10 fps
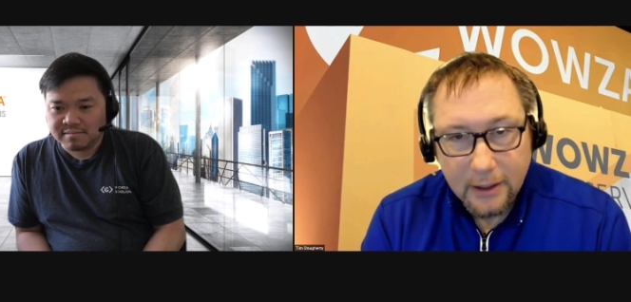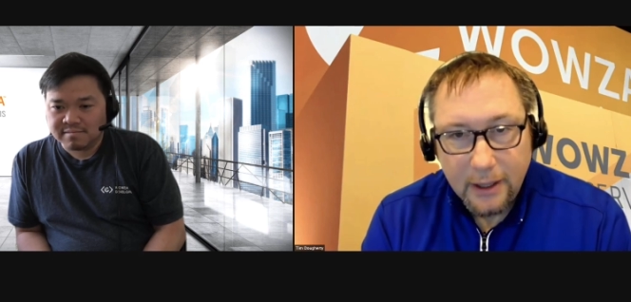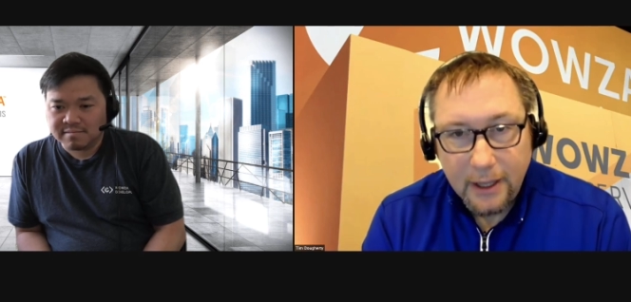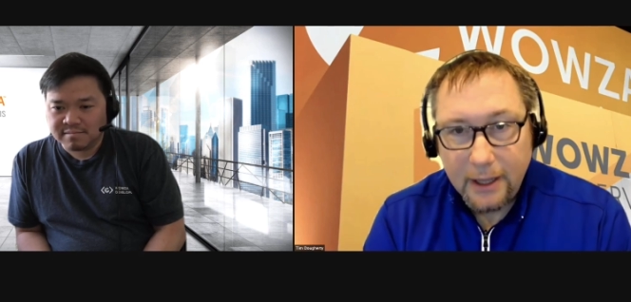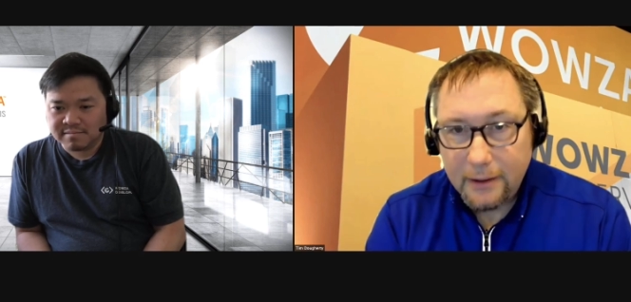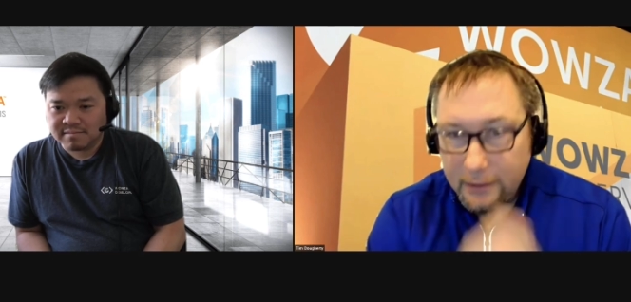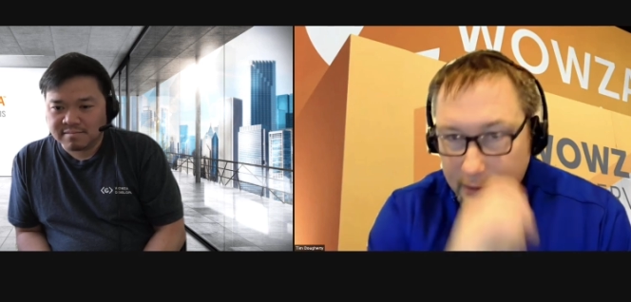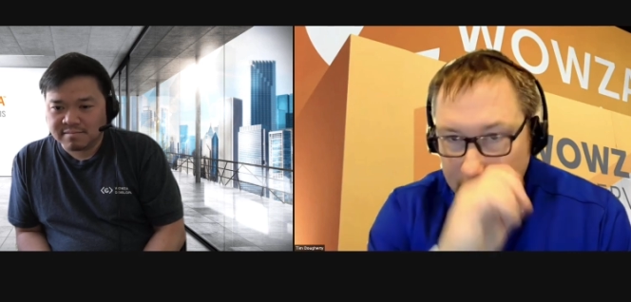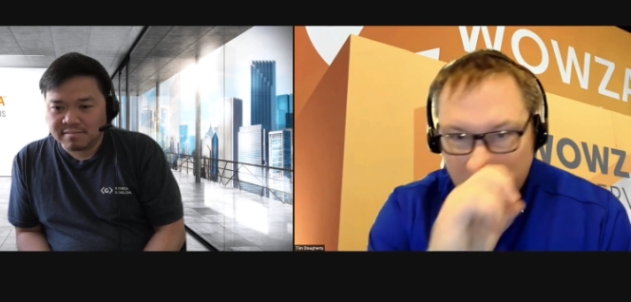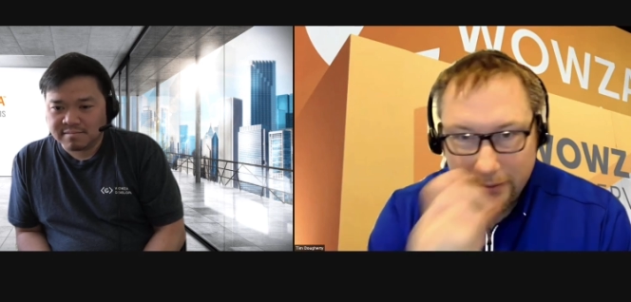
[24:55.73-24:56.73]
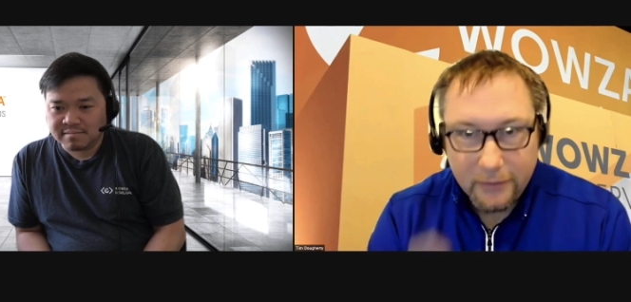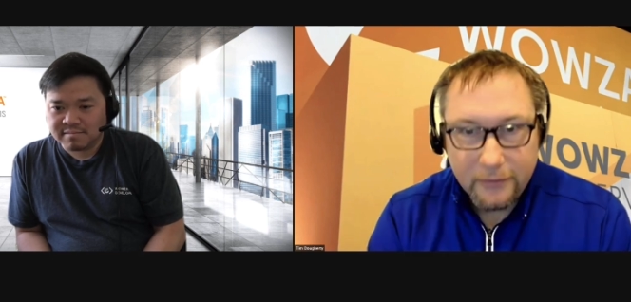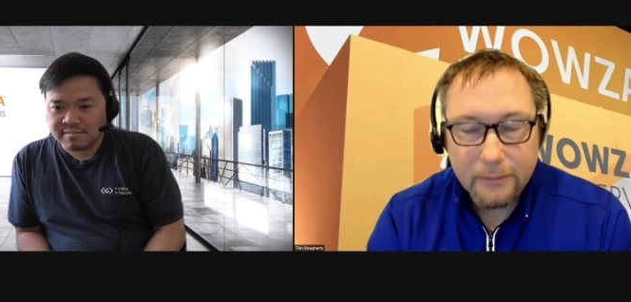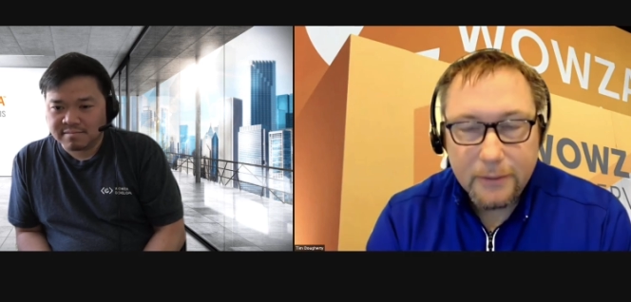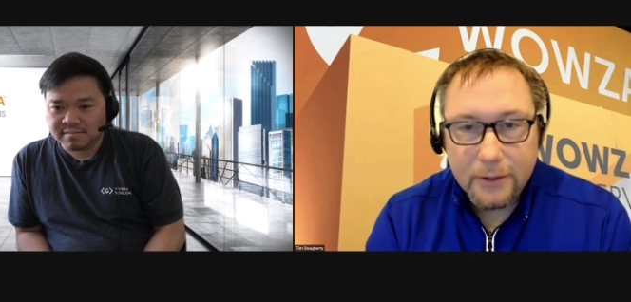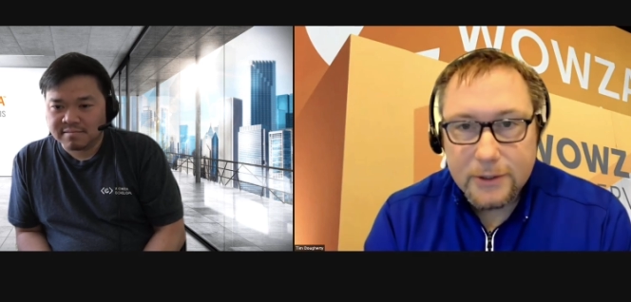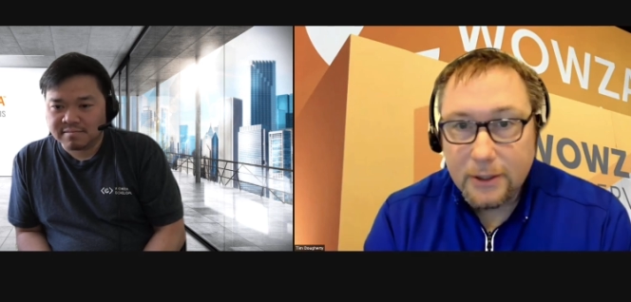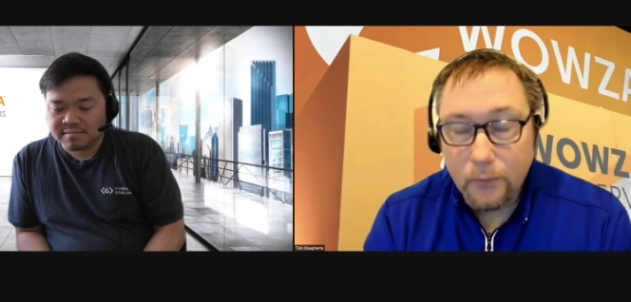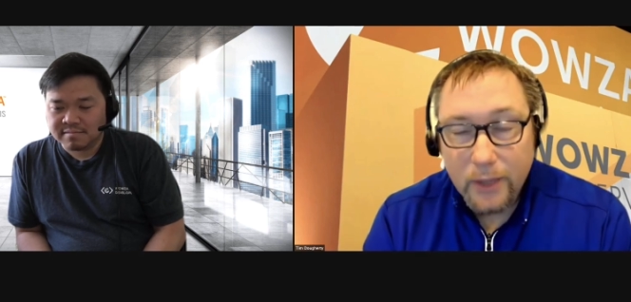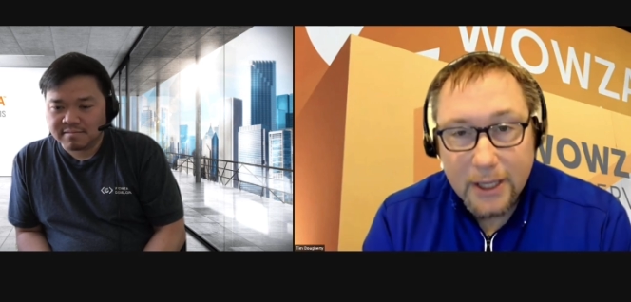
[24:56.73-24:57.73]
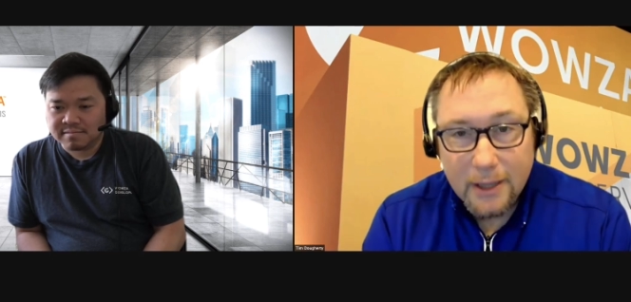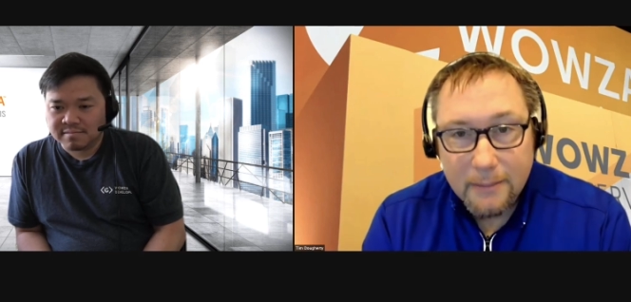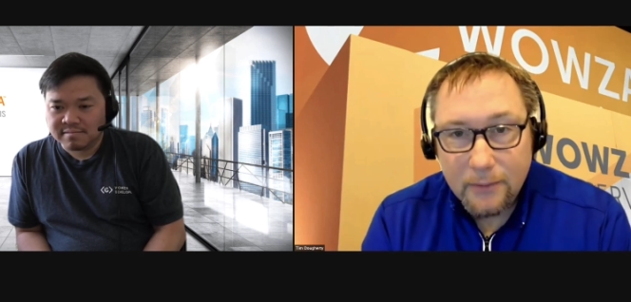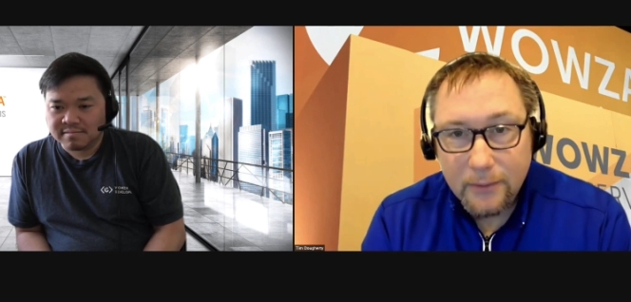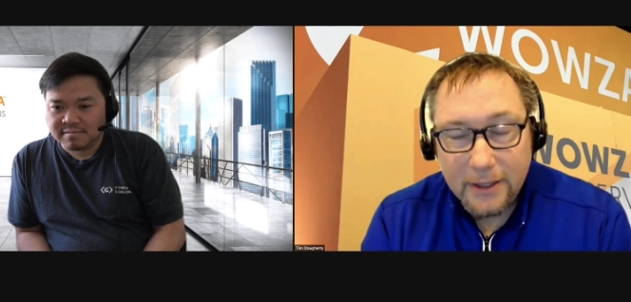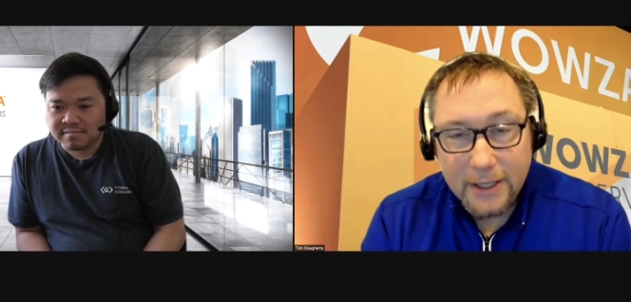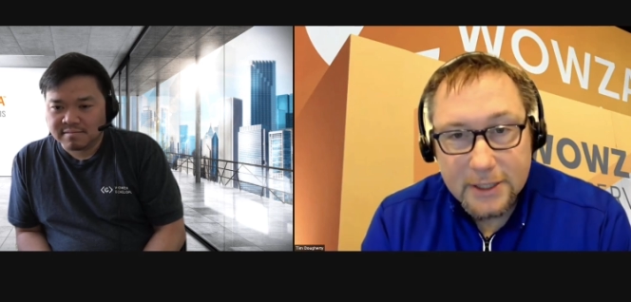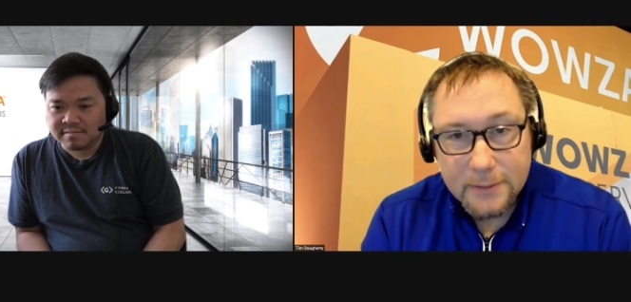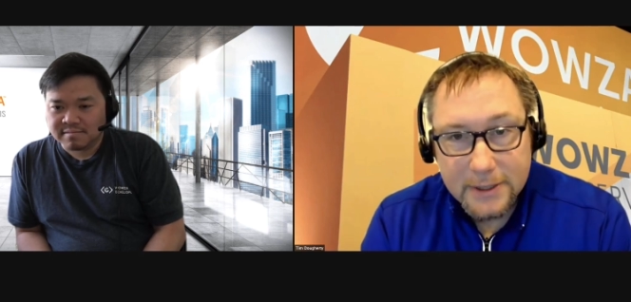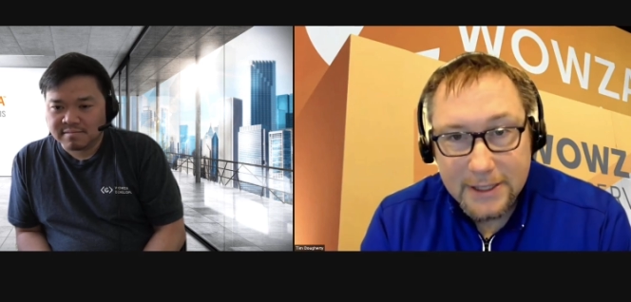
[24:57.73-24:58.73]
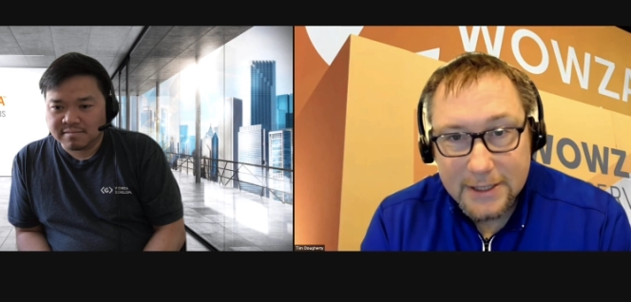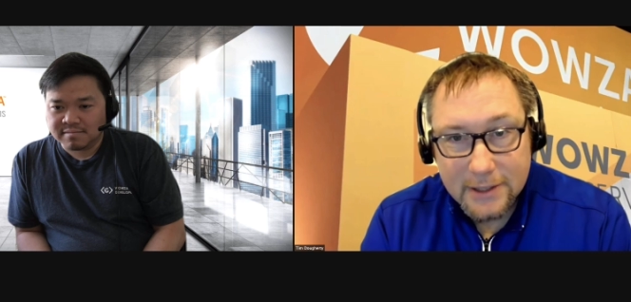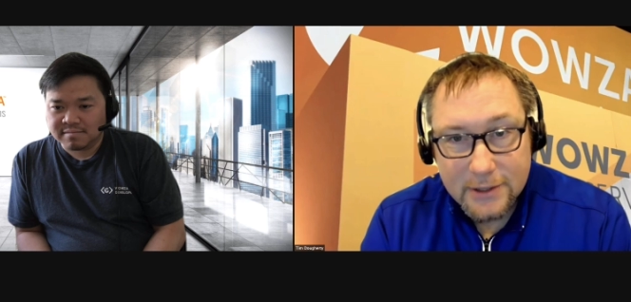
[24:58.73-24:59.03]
Speaker 1: and global distribution. And we come in with the expertise